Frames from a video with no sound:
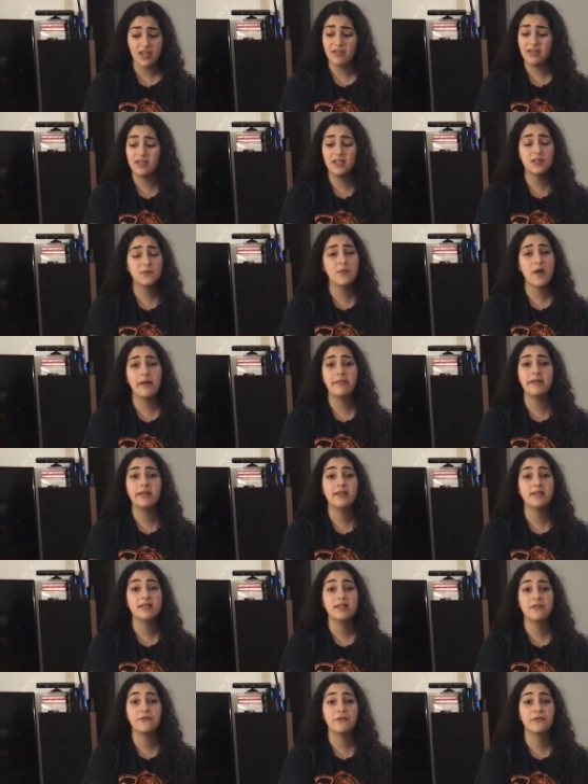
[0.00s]
this probably
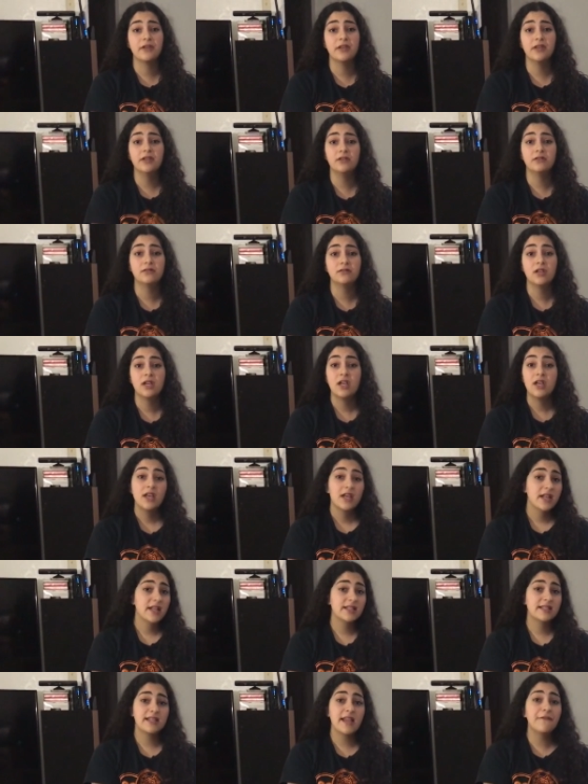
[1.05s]
is it for you.
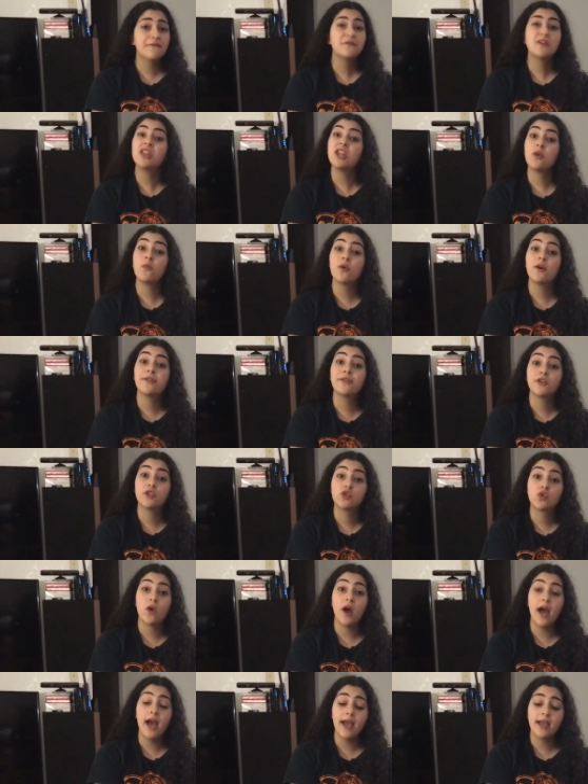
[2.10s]
It's definitely worth a
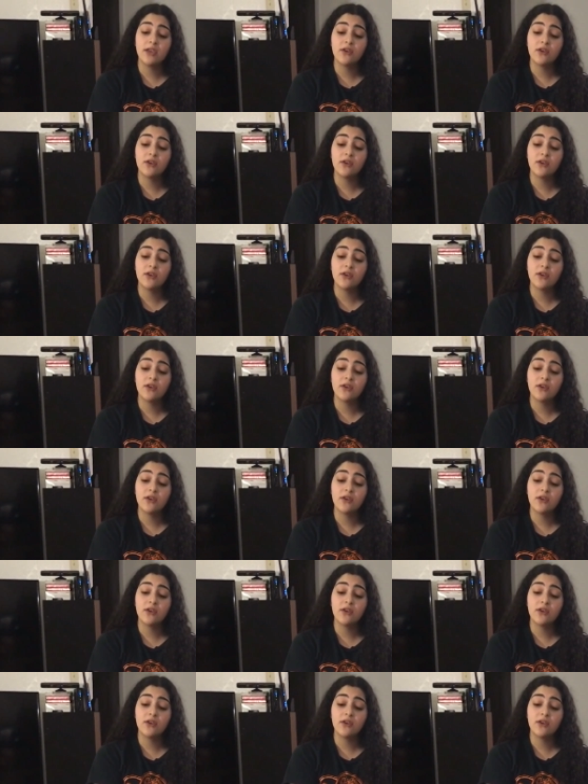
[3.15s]
try.